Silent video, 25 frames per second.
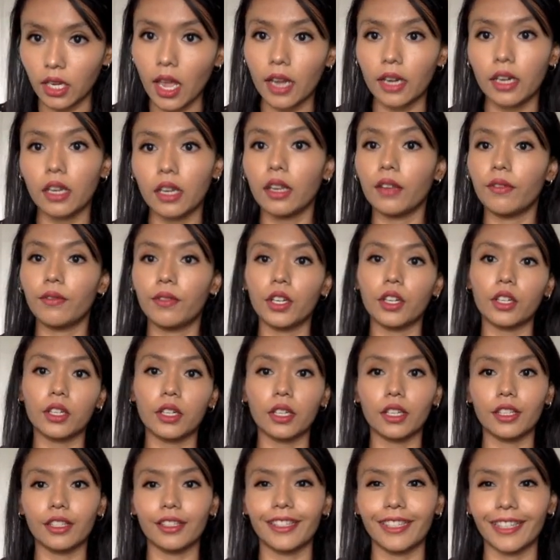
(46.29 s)
and if they're
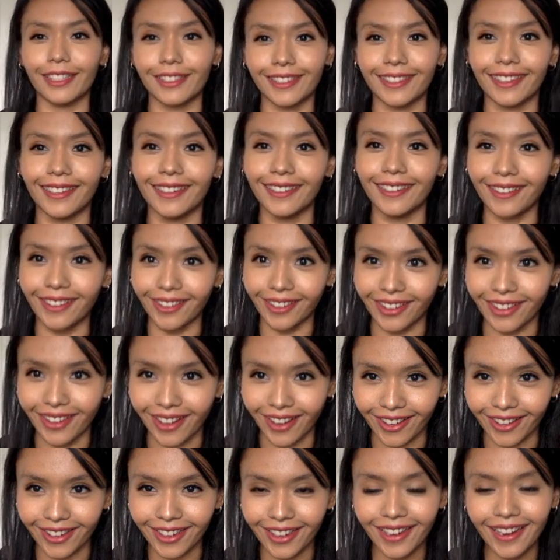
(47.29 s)
consistent or
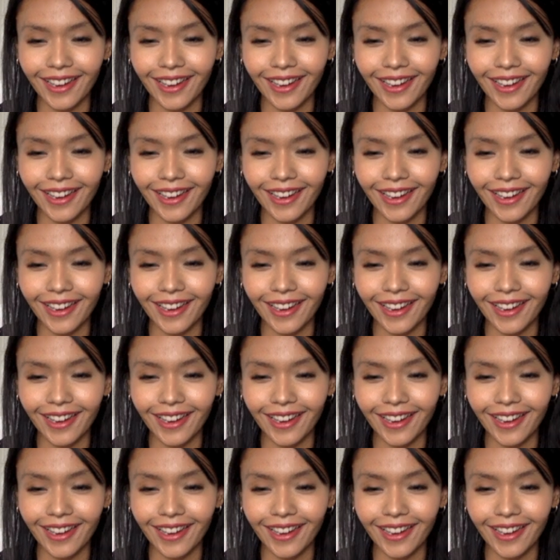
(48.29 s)
not.